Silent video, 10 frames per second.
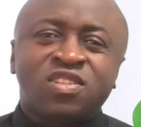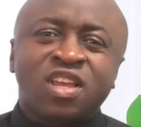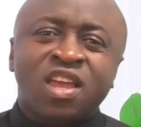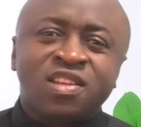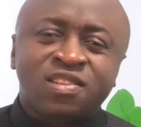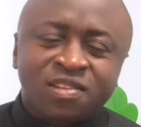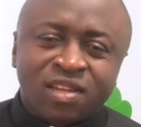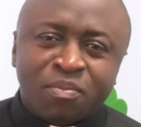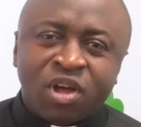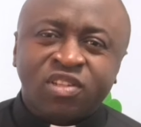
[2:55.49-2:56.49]
us anything
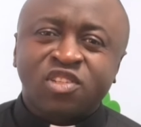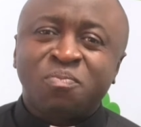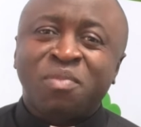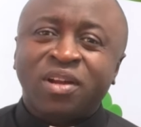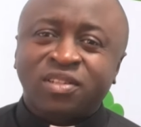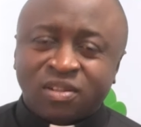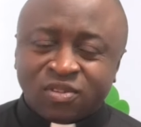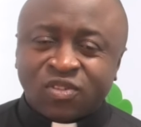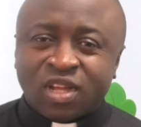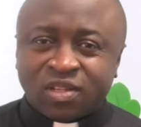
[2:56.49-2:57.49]
about his marital
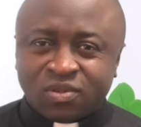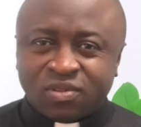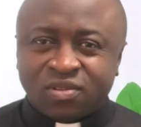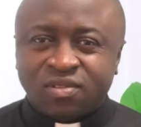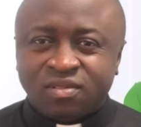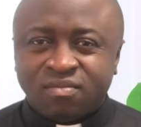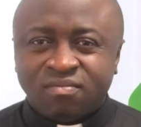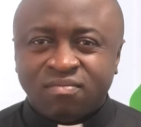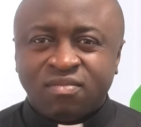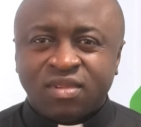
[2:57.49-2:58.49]
status,
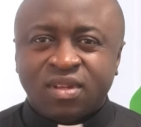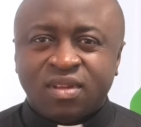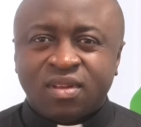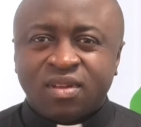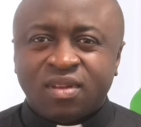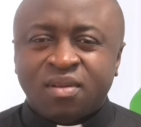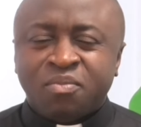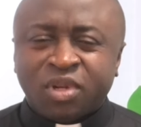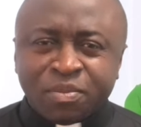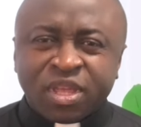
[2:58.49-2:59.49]

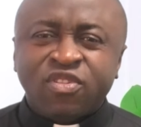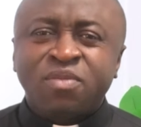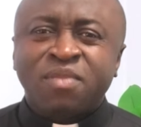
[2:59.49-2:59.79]
but I'm giving